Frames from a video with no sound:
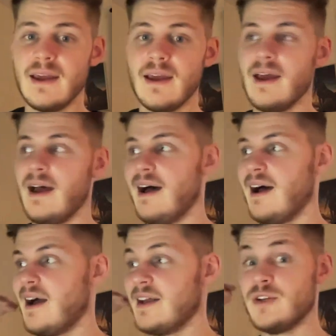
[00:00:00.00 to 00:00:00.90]

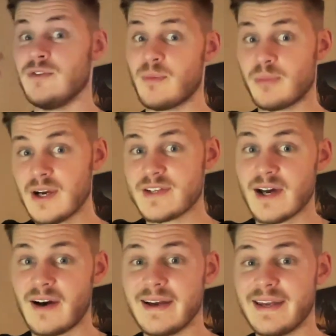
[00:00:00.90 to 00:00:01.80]
and you reprice that
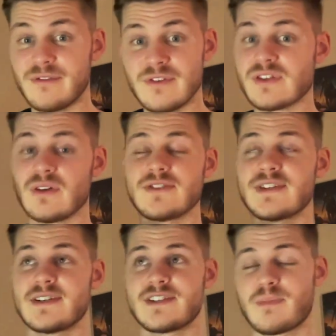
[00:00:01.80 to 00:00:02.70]
high, it results in
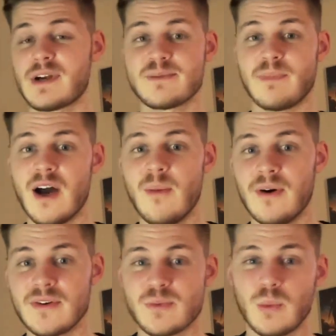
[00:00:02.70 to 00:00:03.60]
a suppressed buy
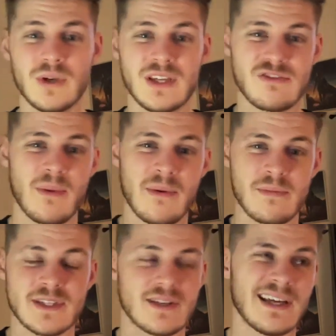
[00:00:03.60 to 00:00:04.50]
box, warnings from
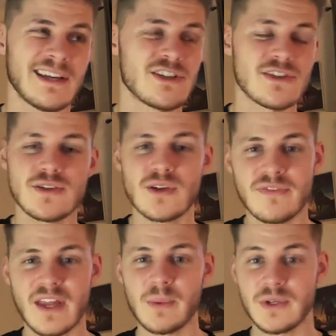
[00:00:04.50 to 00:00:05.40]
Amazon, and just stuff
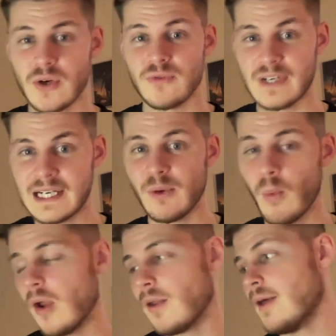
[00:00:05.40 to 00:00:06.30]
that we don't really
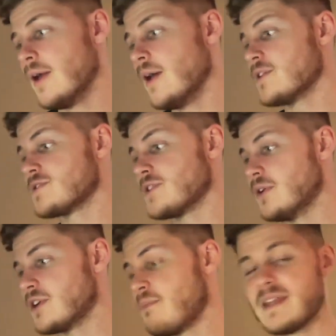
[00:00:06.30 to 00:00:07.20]
want. So
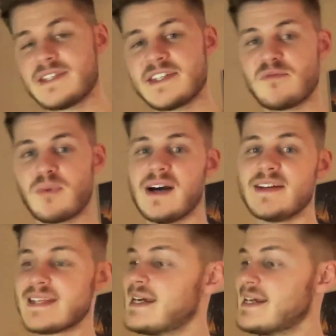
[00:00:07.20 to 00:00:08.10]
competitive
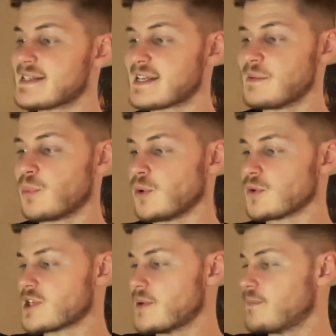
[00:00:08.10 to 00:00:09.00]
price is
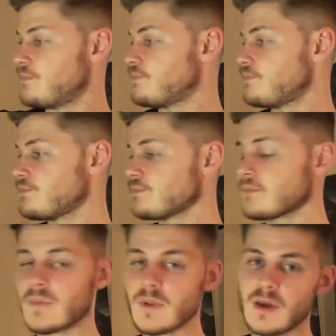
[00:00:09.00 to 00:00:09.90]
important.
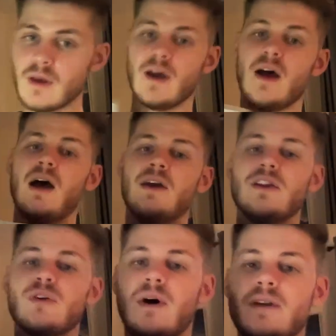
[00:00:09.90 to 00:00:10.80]

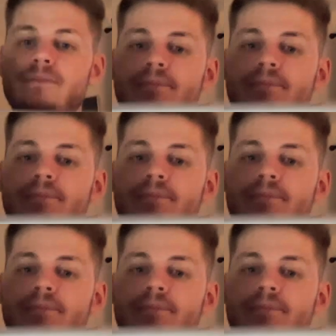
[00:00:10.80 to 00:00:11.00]
Another one